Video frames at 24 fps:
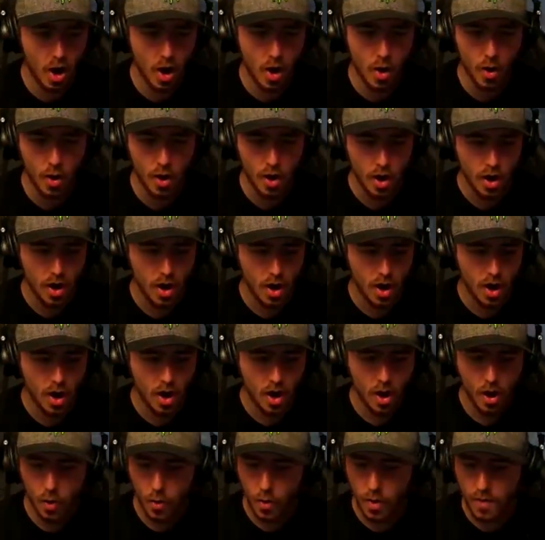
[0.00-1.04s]
went flying,
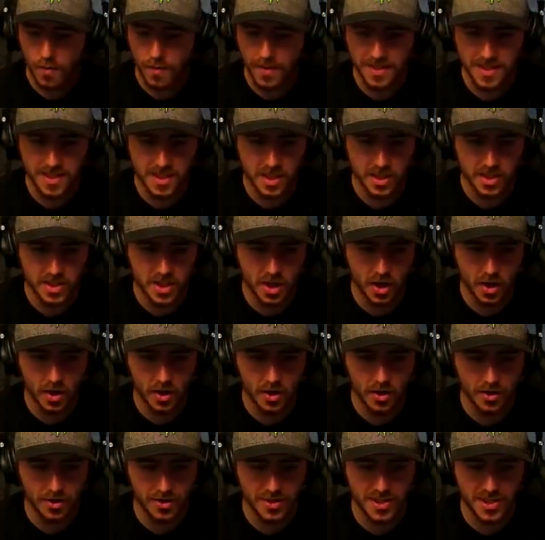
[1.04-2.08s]
Steph. We missed the
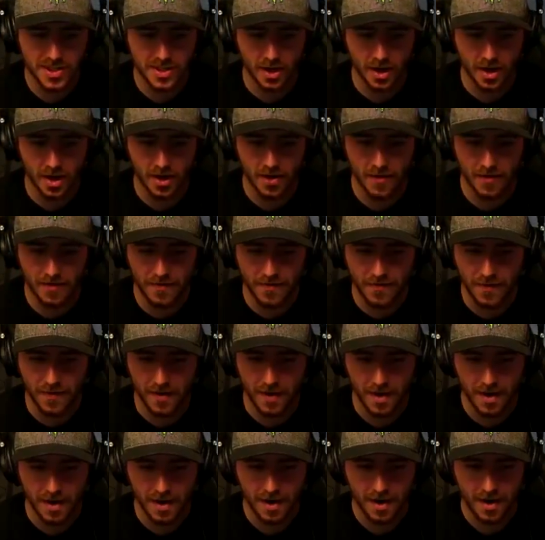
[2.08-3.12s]
turn, Steph. We did
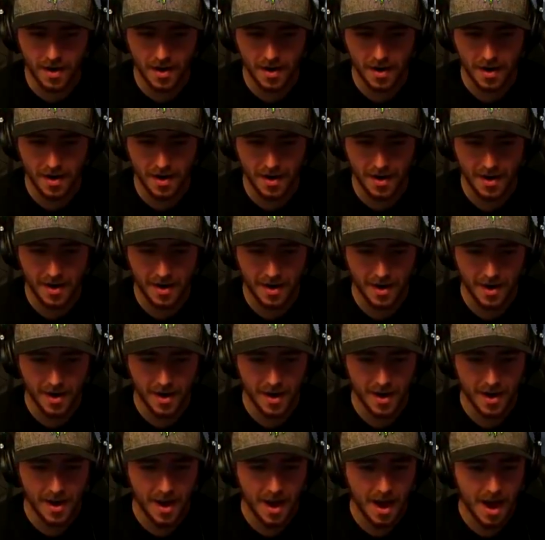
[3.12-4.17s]
miss the turn. Oh, no.
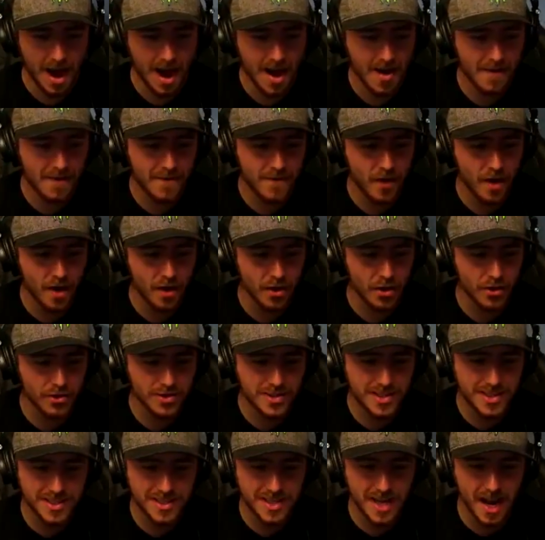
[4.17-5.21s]
Why didn't my... I
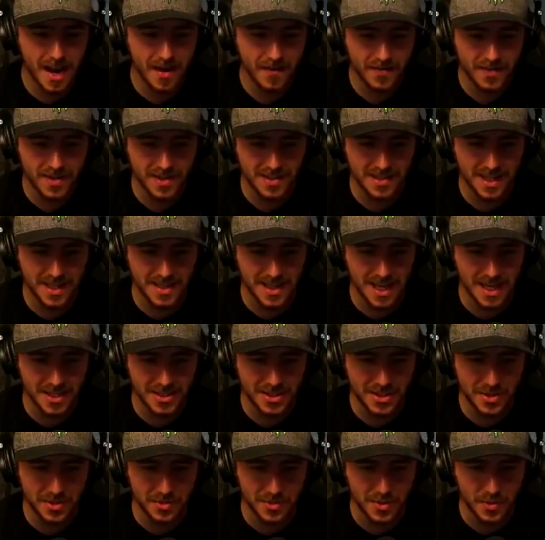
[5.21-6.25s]
followed Steph because I thought
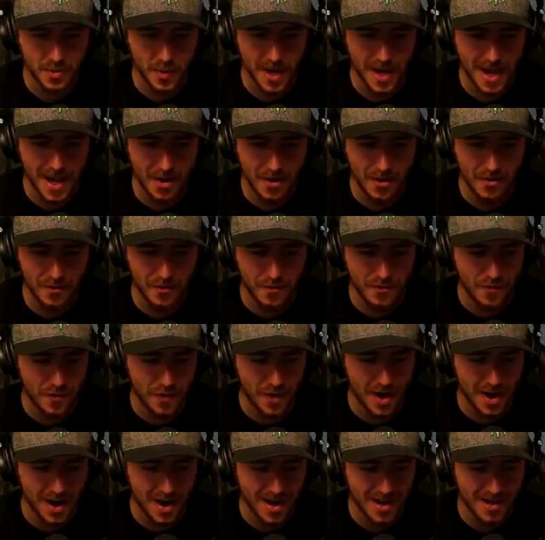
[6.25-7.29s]
she was way out in
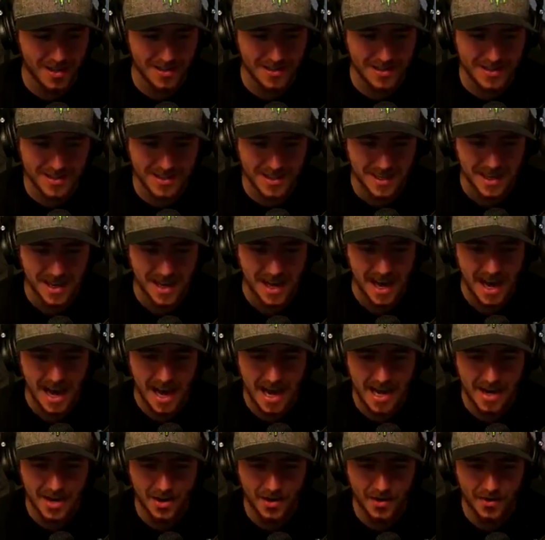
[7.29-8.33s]
front.
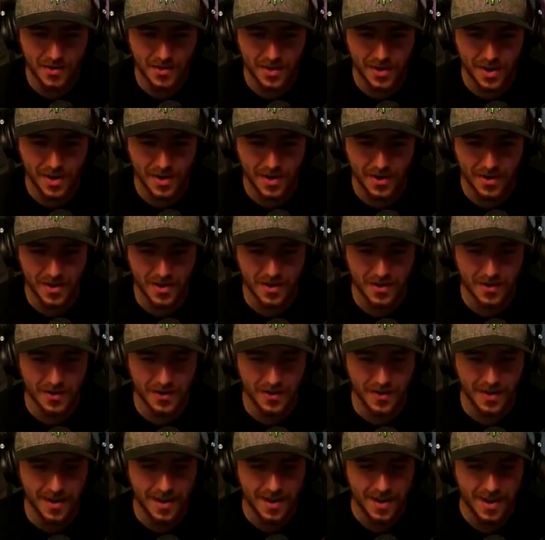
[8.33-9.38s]
I don't
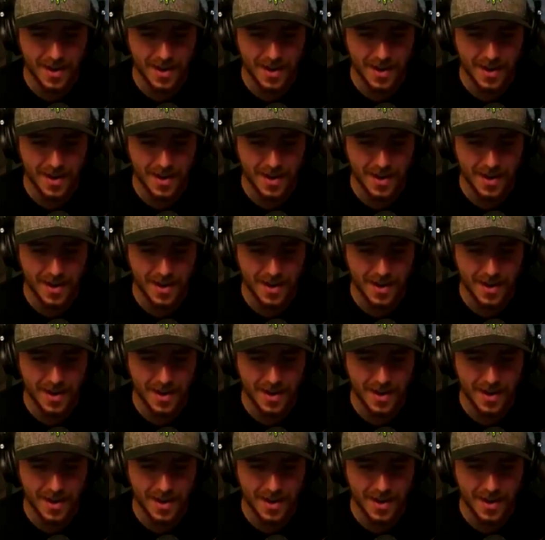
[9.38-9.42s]
know.